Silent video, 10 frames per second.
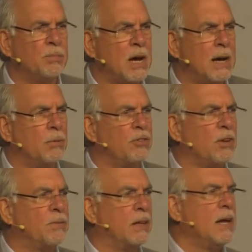time or
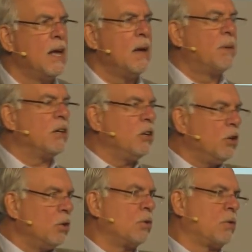something. But
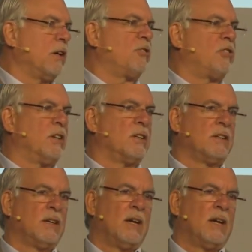you, Christian,